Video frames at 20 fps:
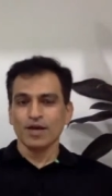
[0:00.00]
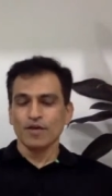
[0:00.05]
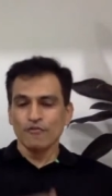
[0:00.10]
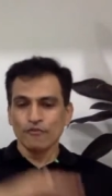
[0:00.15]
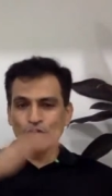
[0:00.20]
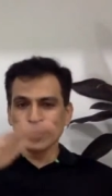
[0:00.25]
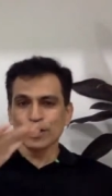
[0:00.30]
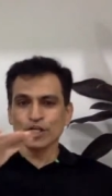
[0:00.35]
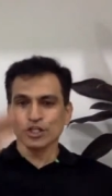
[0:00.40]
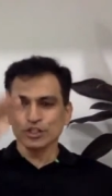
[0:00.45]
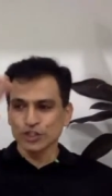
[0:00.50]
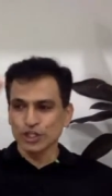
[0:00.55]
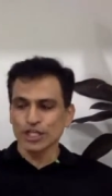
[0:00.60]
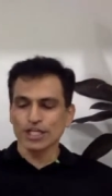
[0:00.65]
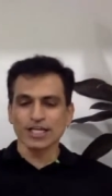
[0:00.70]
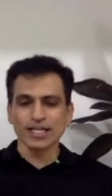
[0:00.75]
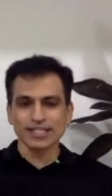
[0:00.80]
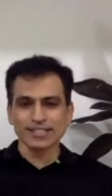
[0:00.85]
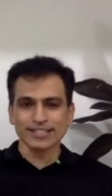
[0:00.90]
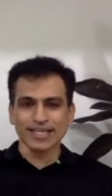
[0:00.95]
when your
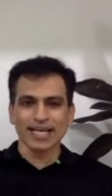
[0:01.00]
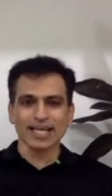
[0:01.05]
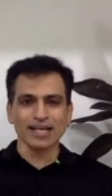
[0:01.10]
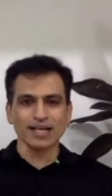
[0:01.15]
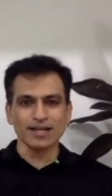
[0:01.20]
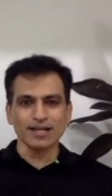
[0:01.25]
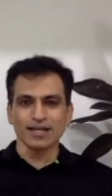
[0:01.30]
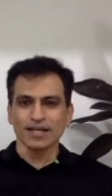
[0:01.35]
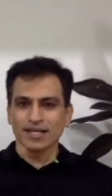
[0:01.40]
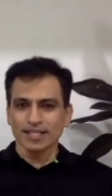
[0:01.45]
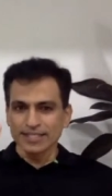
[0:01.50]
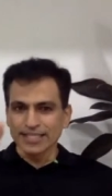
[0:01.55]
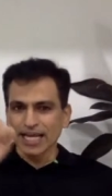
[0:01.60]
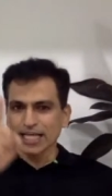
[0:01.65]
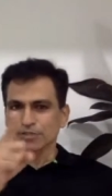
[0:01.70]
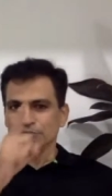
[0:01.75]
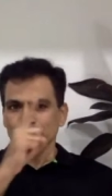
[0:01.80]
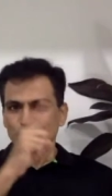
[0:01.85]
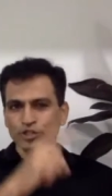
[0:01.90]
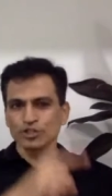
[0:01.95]
children are settled,
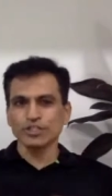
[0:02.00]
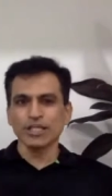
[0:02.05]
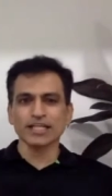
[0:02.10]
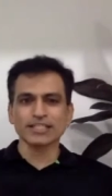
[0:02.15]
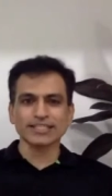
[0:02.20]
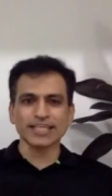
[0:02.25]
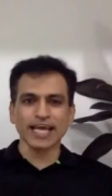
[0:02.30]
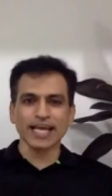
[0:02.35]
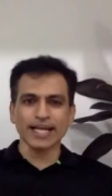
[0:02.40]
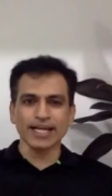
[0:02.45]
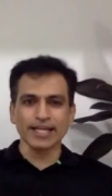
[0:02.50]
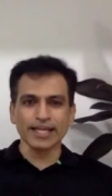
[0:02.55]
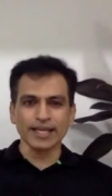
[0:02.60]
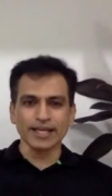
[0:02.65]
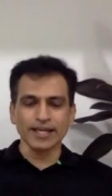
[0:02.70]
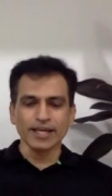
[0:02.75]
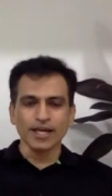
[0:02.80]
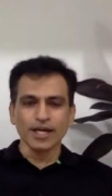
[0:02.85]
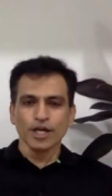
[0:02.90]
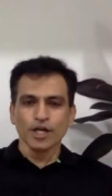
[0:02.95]
that's when you start charity.